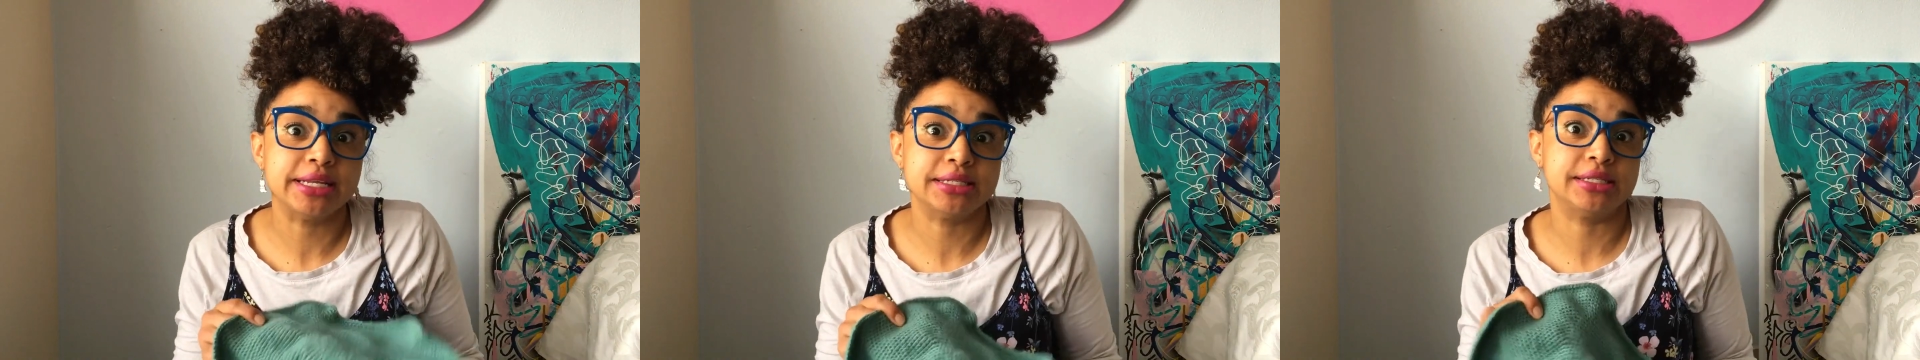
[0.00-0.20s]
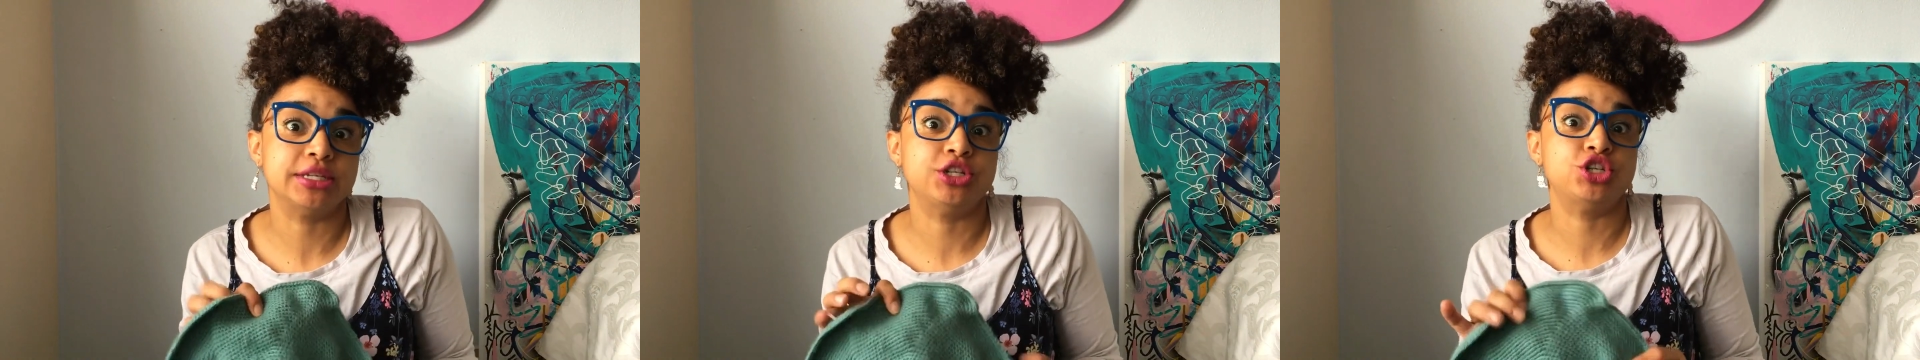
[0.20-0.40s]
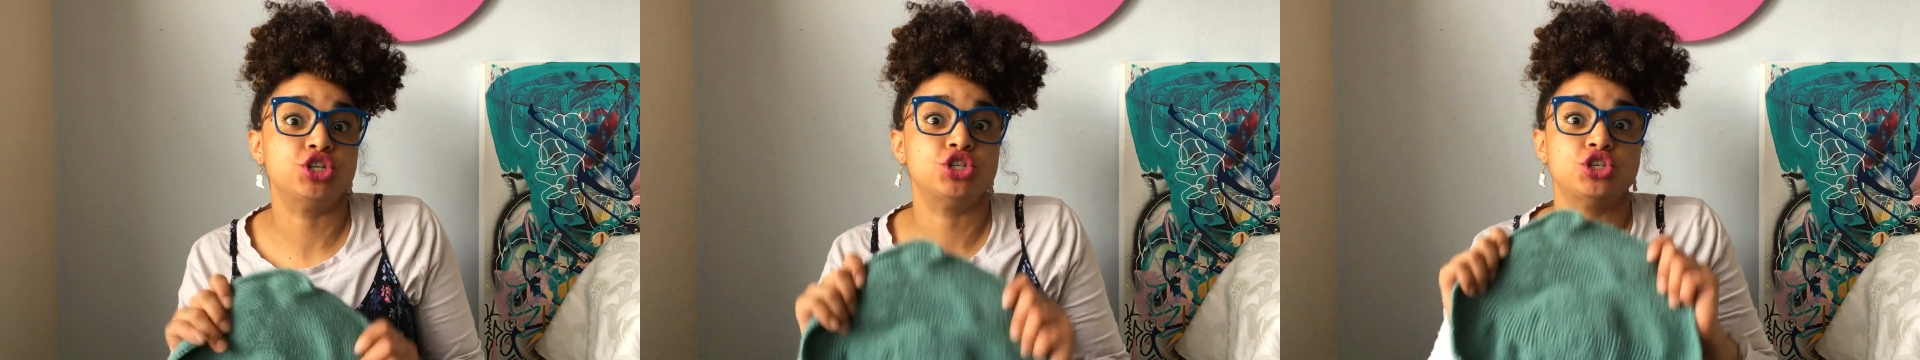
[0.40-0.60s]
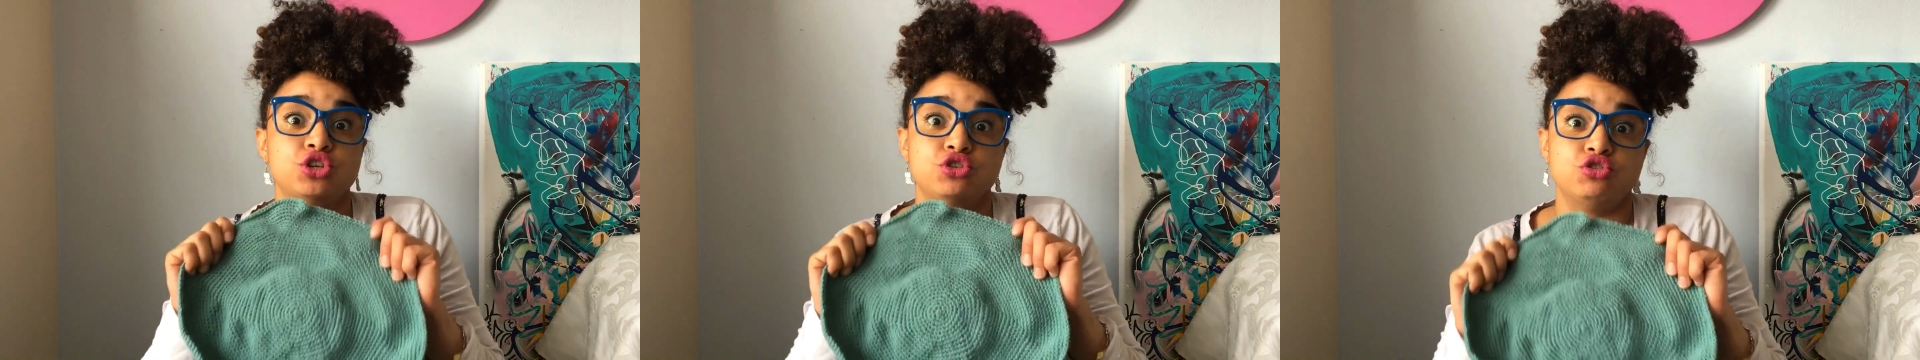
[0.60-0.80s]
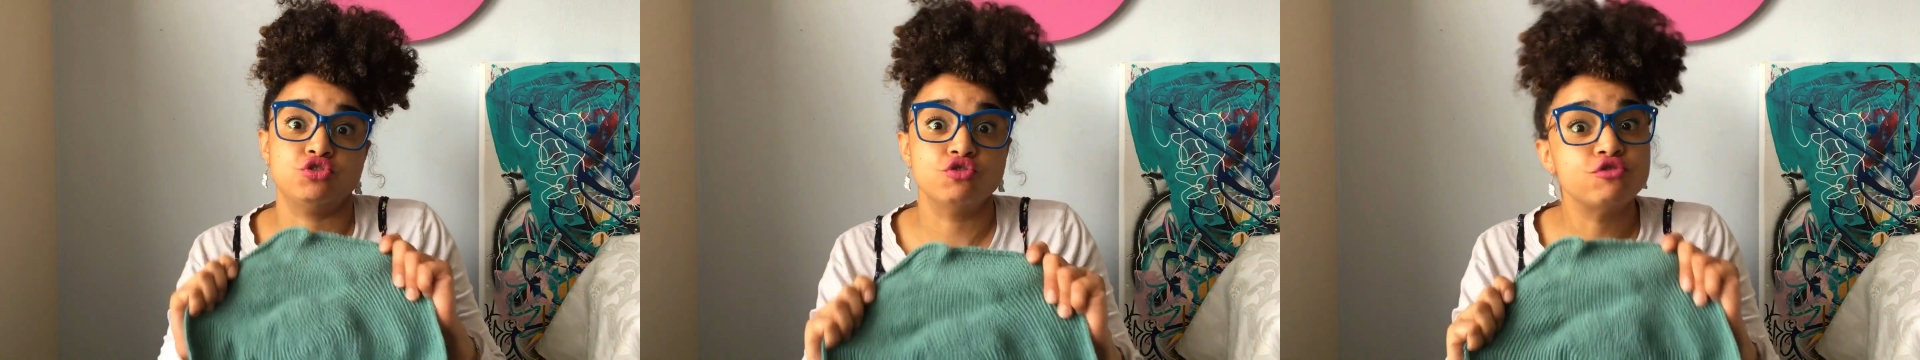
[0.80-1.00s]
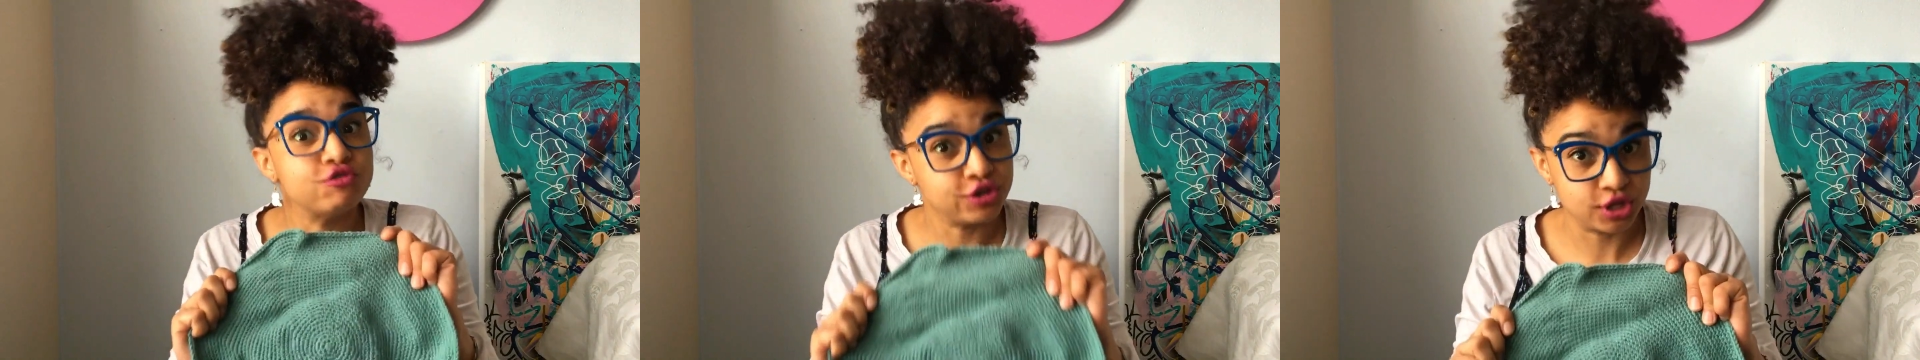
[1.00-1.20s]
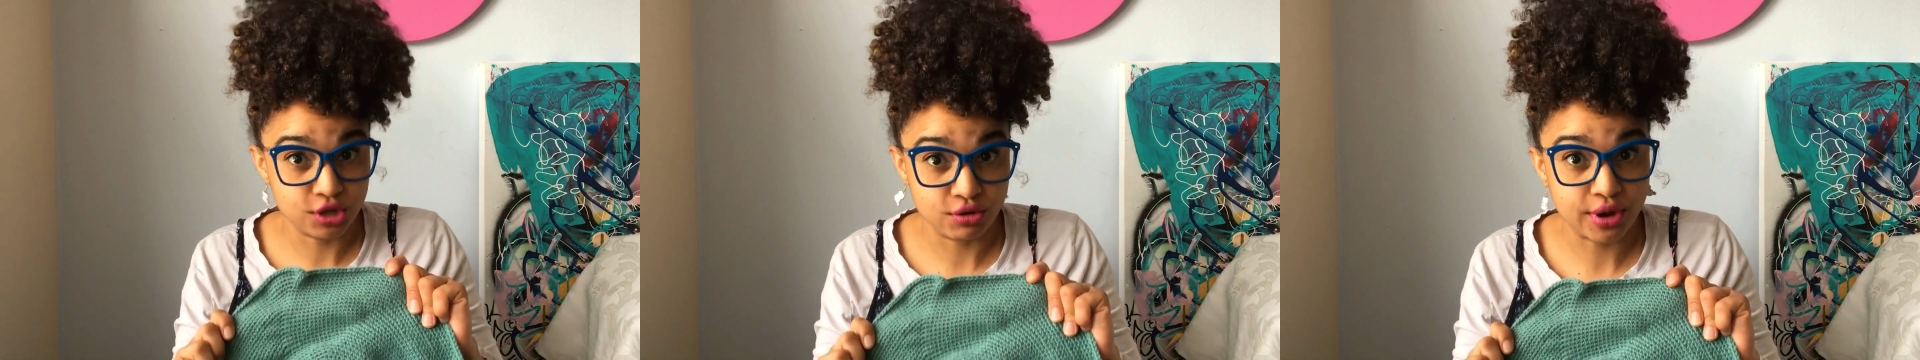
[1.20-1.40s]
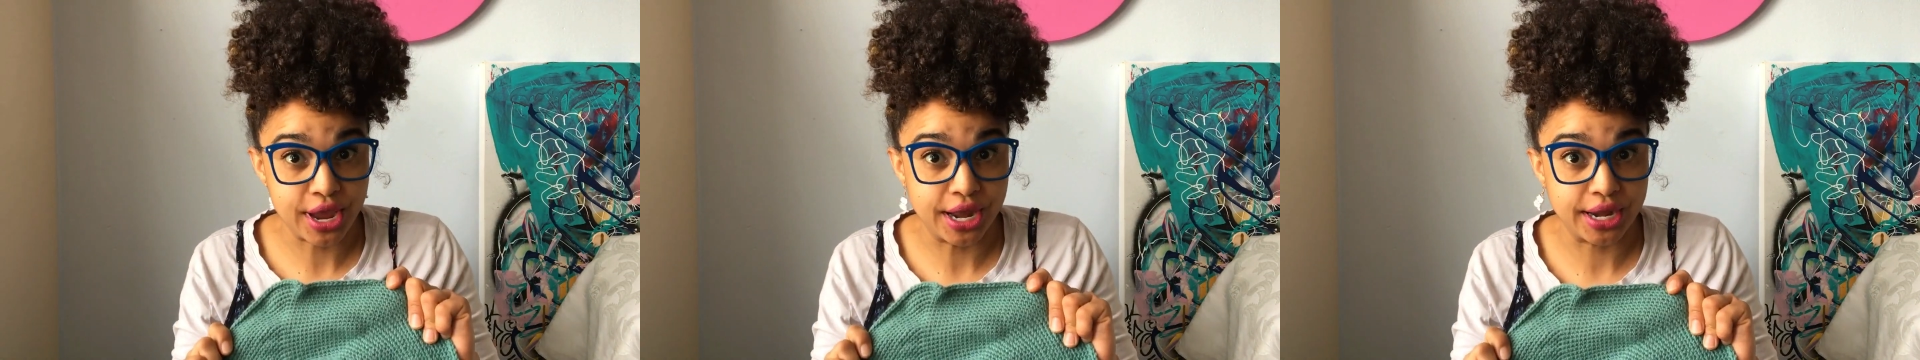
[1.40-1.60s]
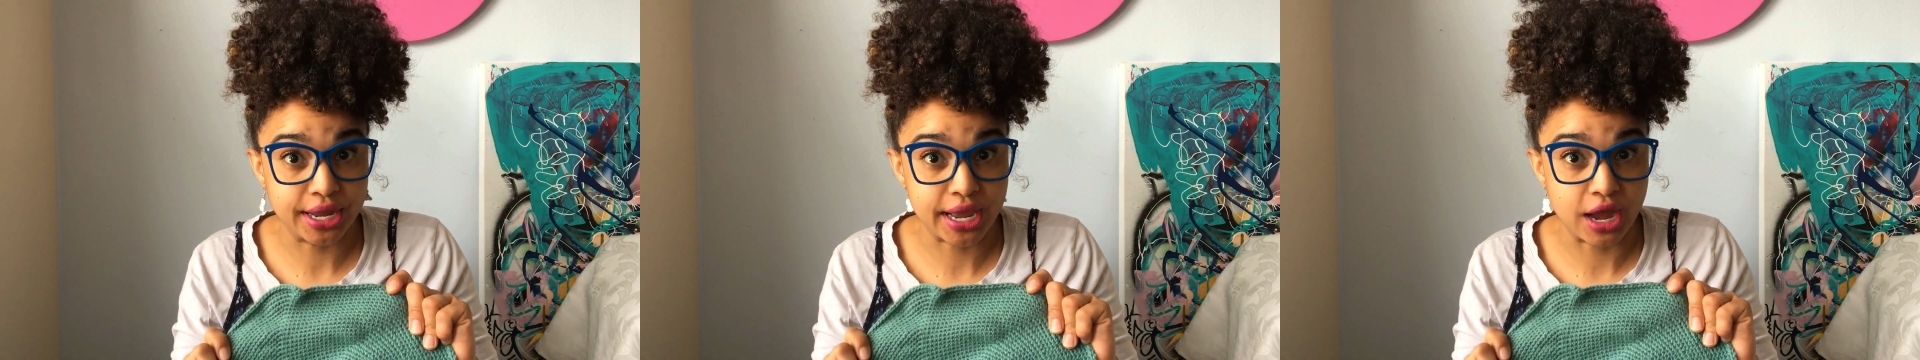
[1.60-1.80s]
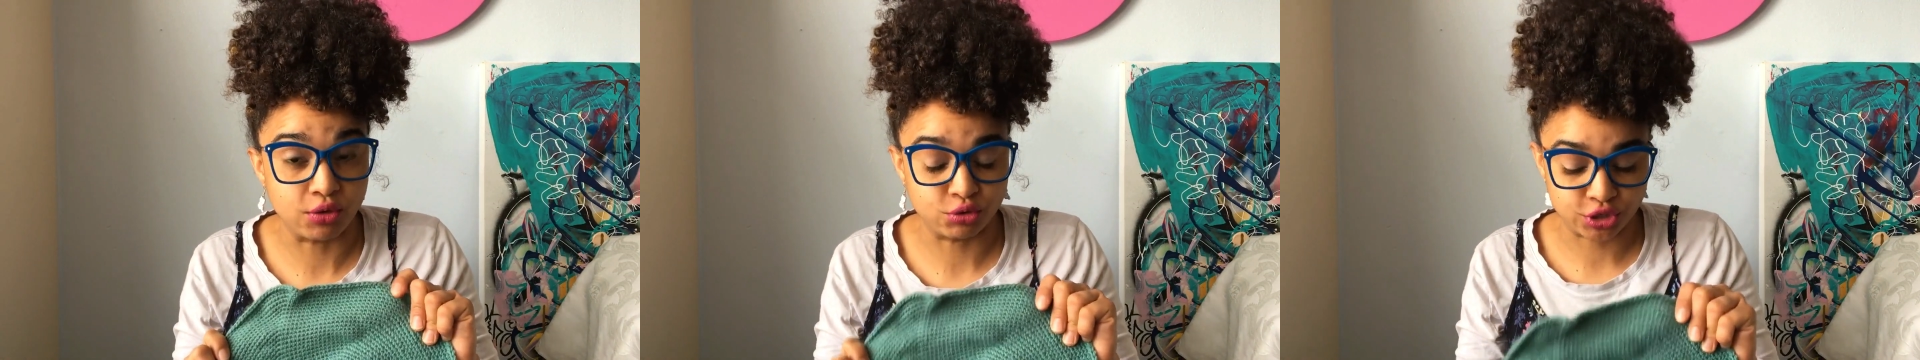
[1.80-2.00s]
stitches you feel okay to count.